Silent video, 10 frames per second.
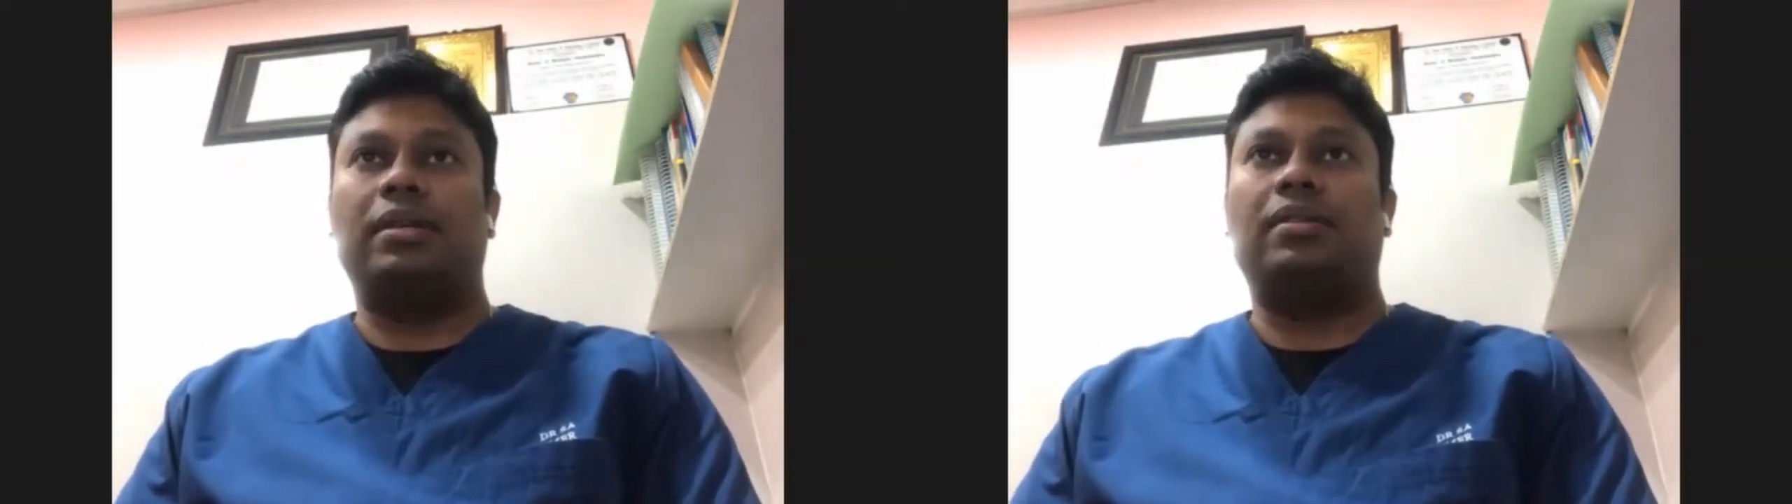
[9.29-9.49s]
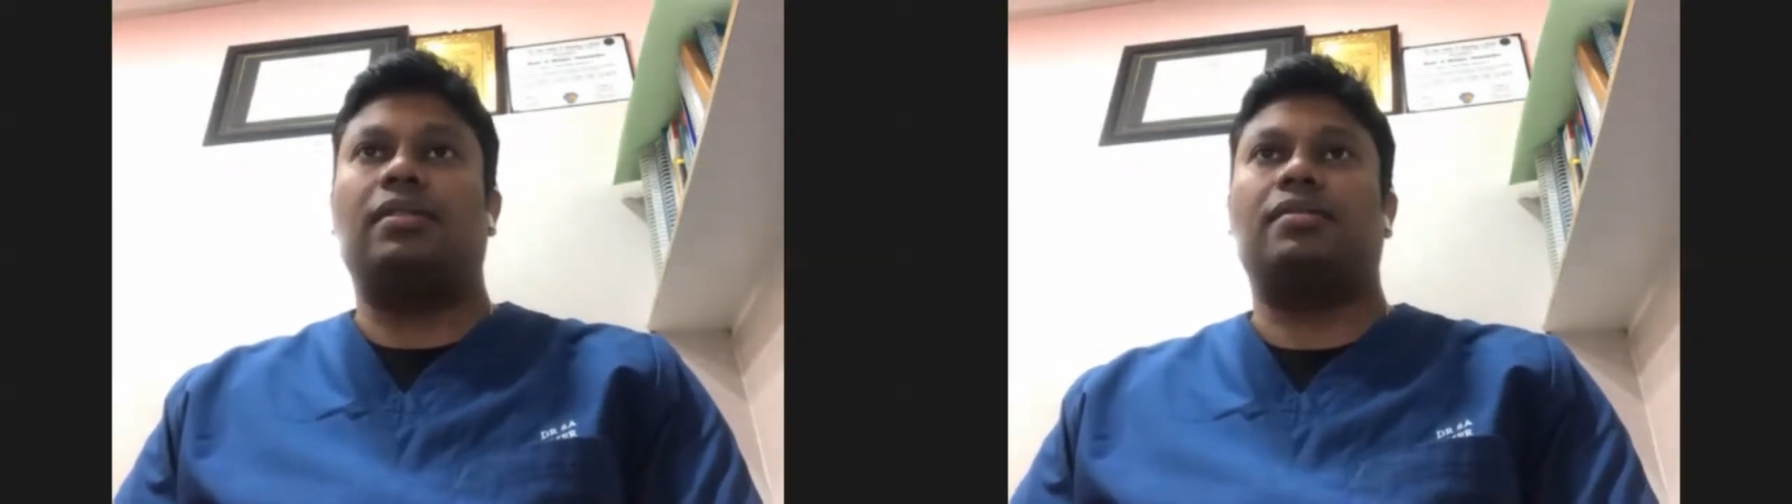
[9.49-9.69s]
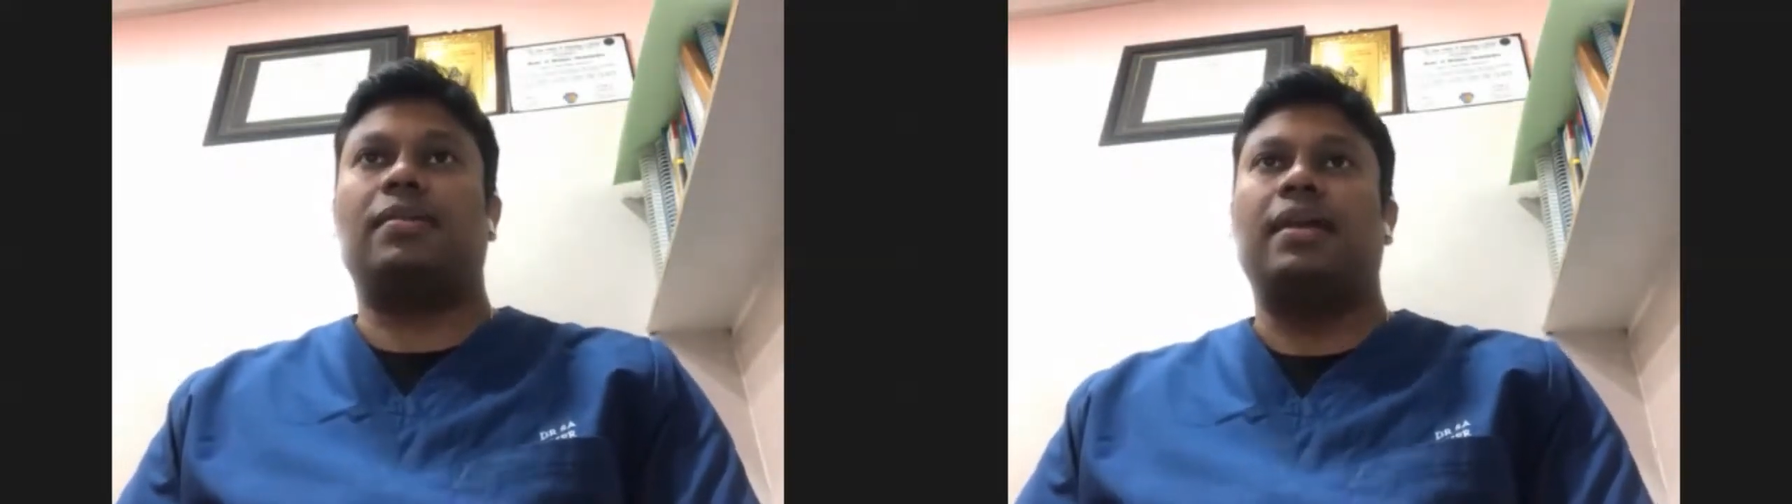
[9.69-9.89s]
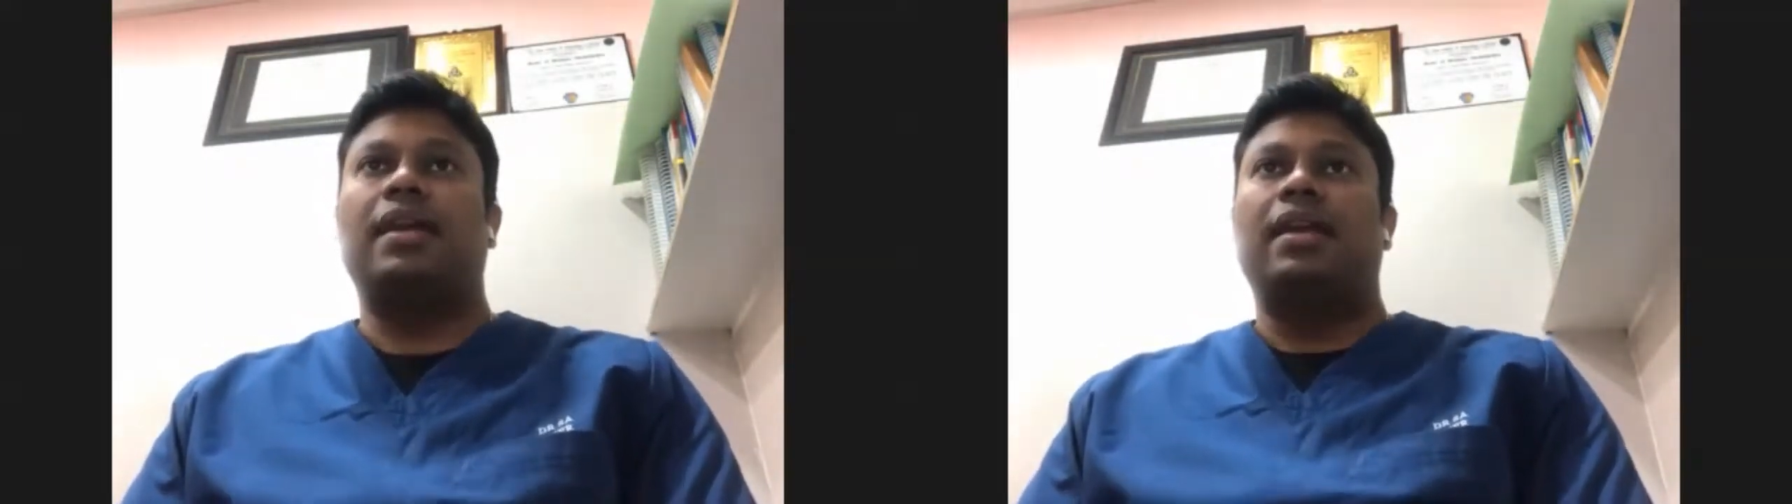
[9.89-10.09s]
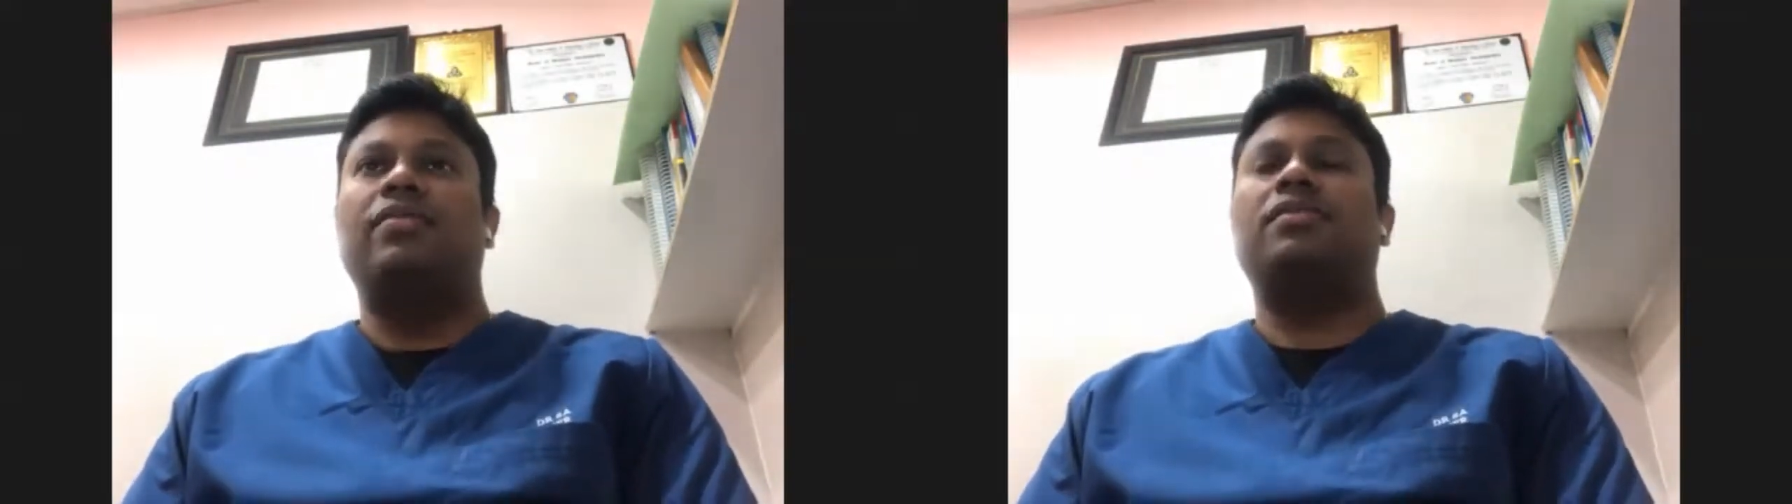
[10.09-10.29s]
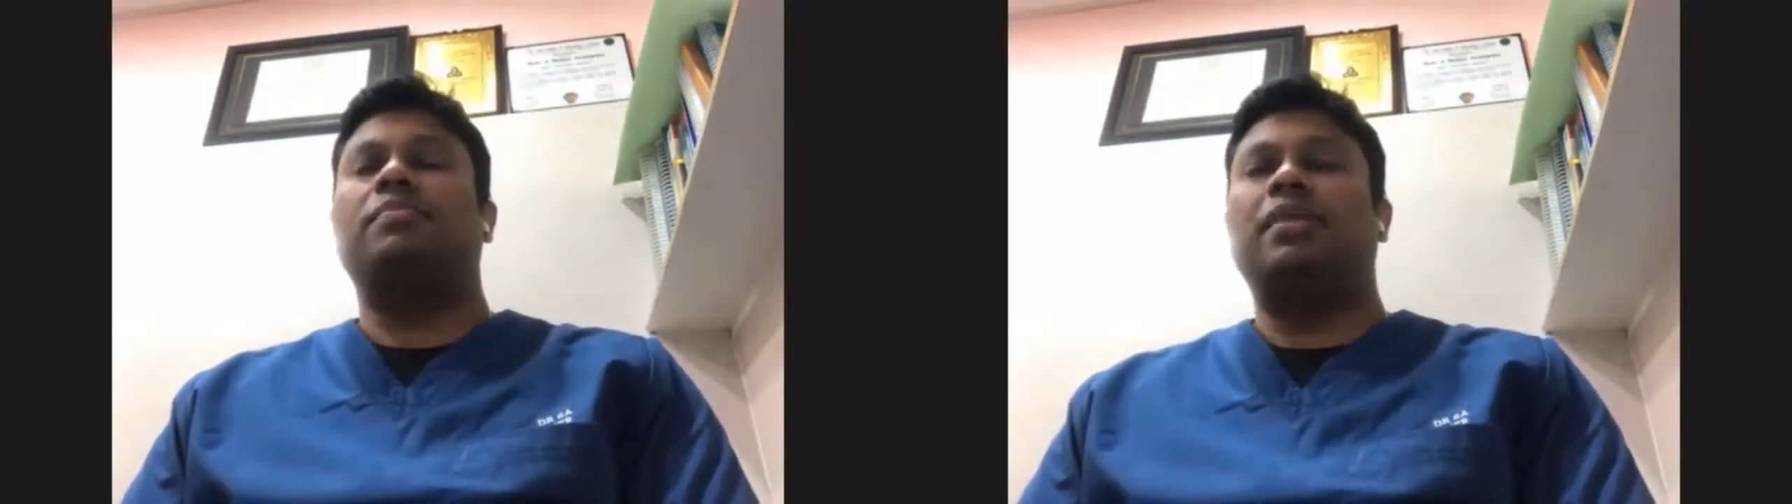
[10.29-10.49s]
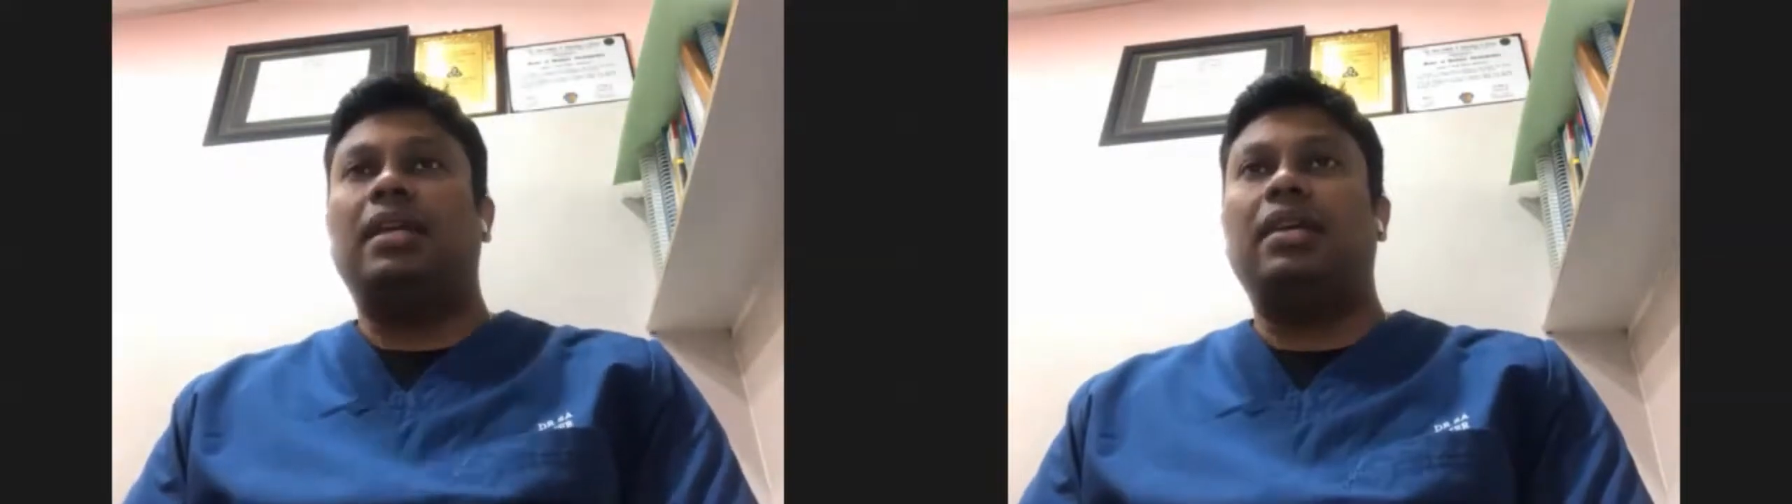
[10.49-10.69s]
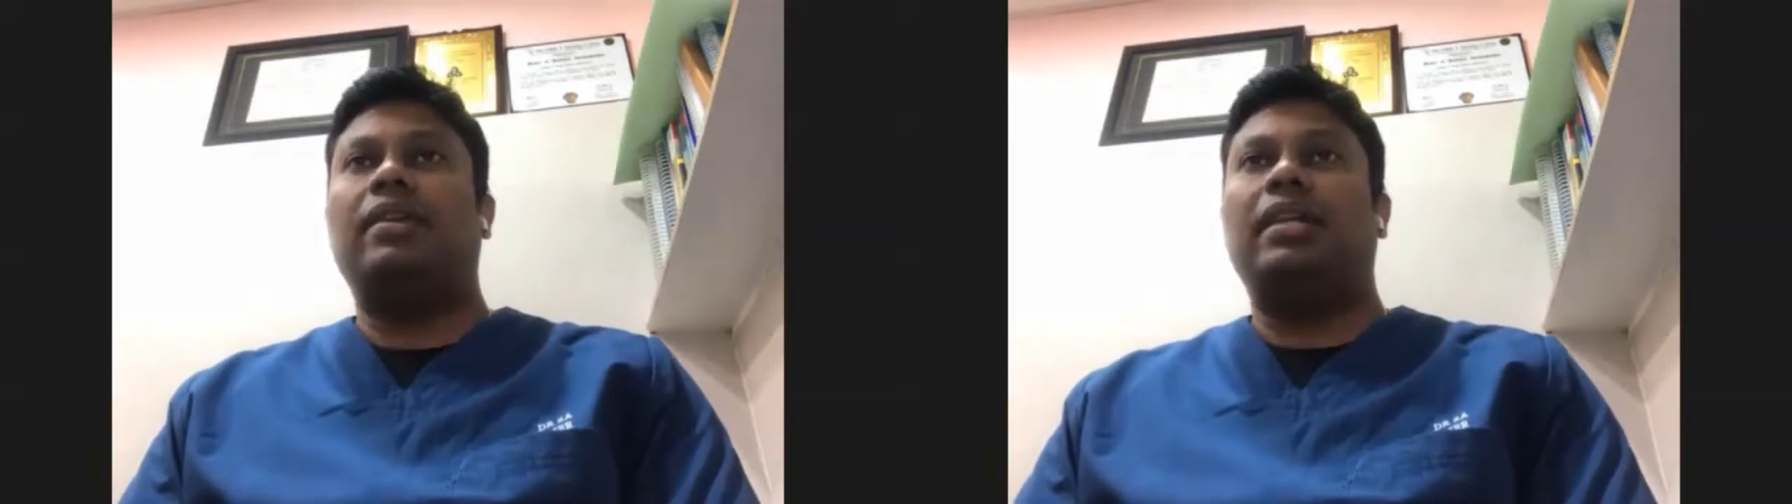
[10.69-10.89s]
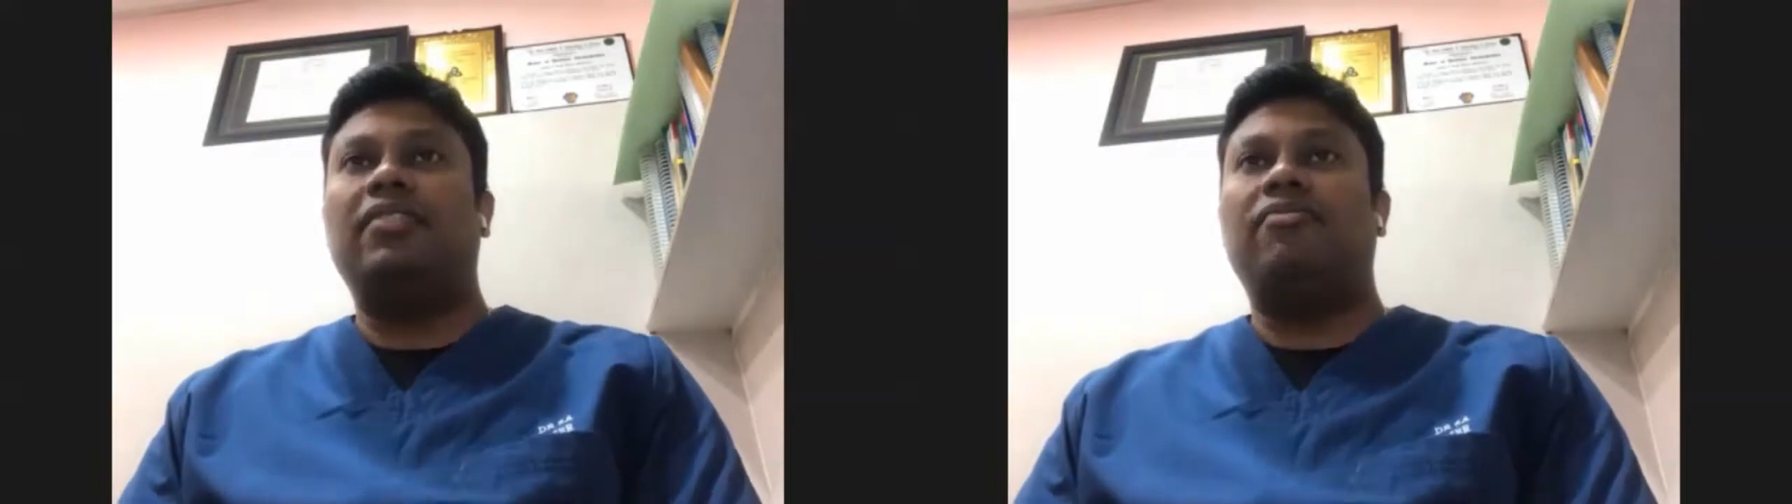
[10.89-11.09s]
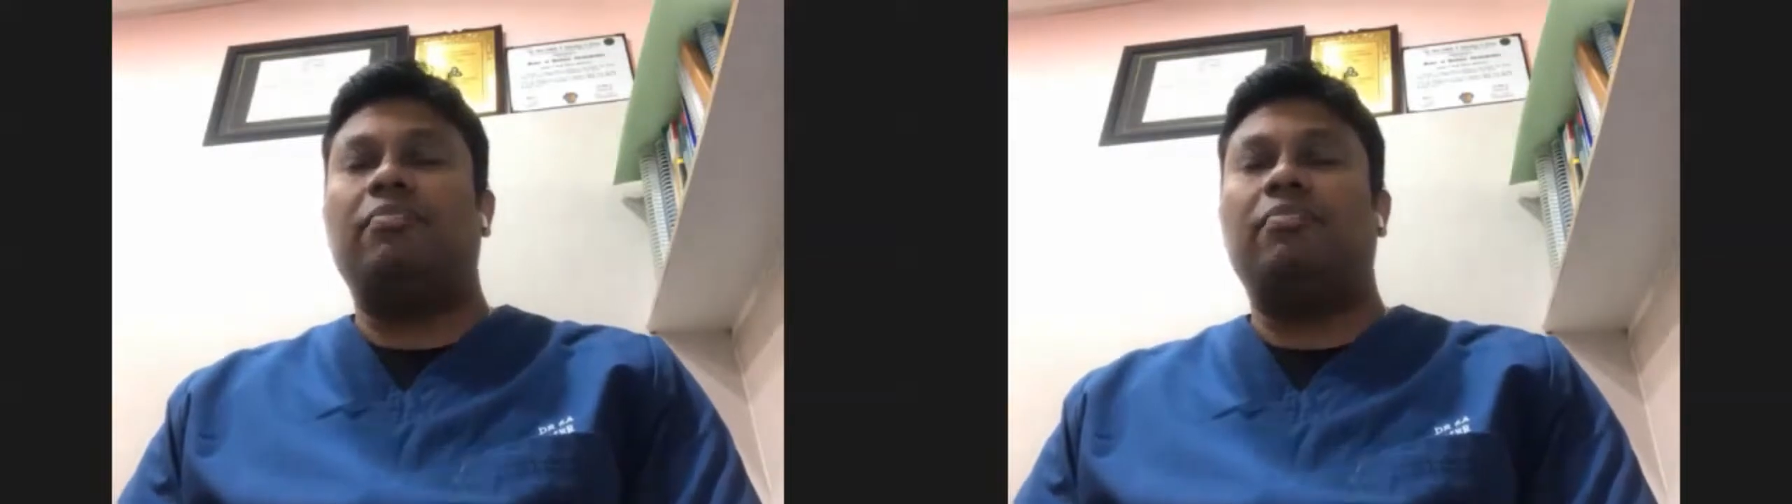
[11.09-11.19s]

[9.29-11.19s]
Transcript: Mehta's, which is making our life